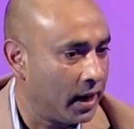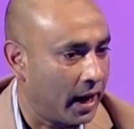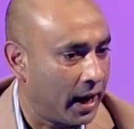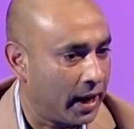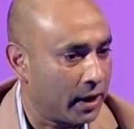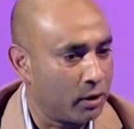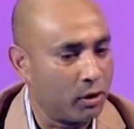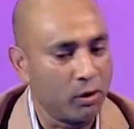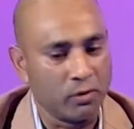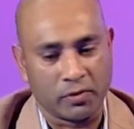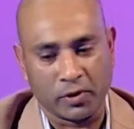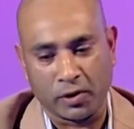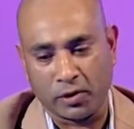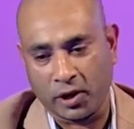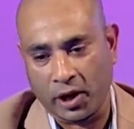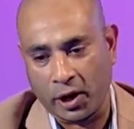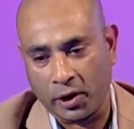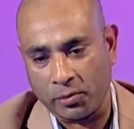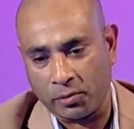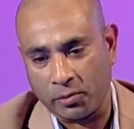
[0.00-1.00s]
And all of you
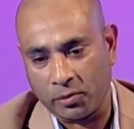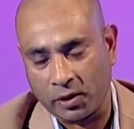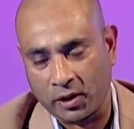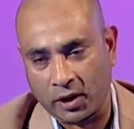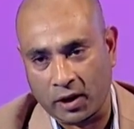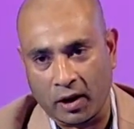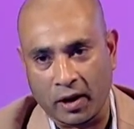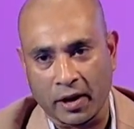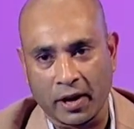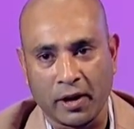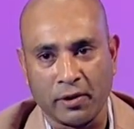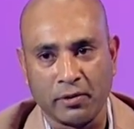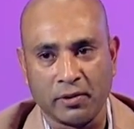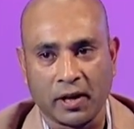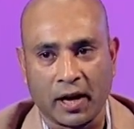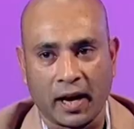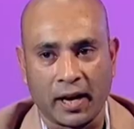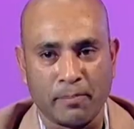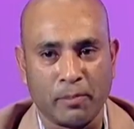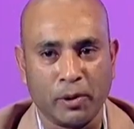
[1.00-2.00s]
know that I own
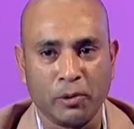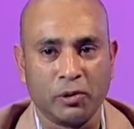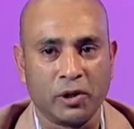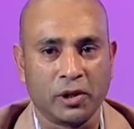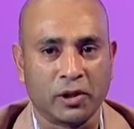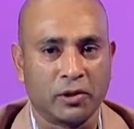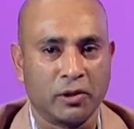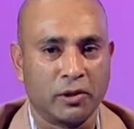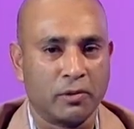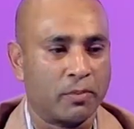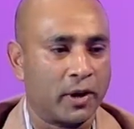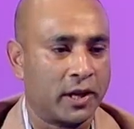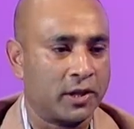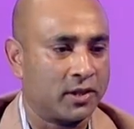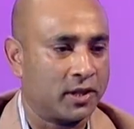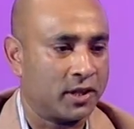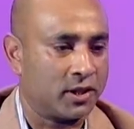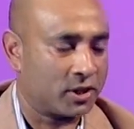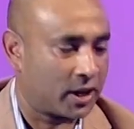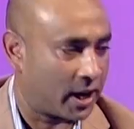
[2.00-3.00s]
a building called
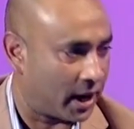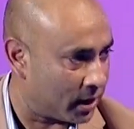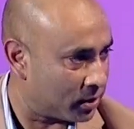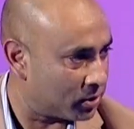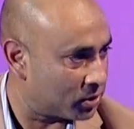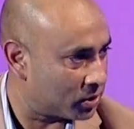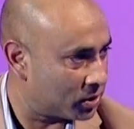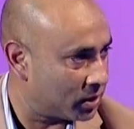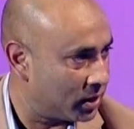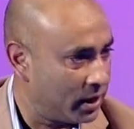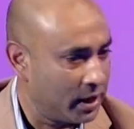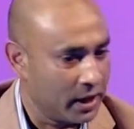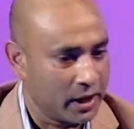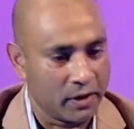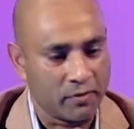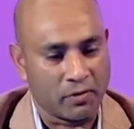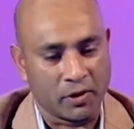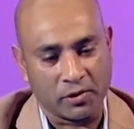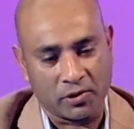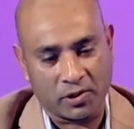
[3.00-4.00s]
Prestige House.
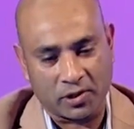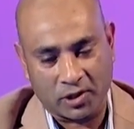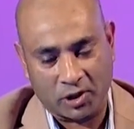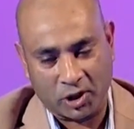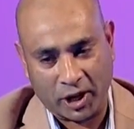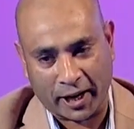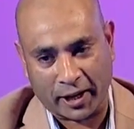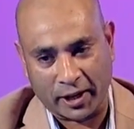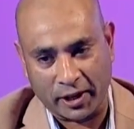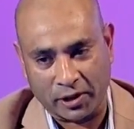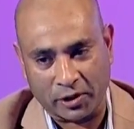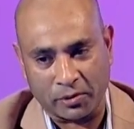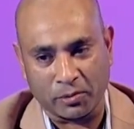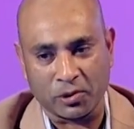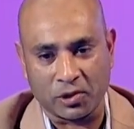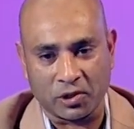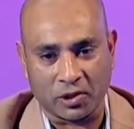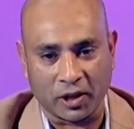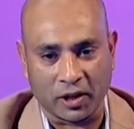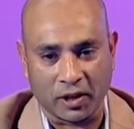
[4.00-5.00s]
If you check it, you
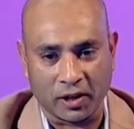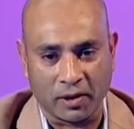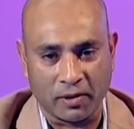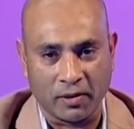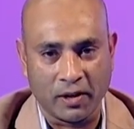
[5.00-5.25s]
will see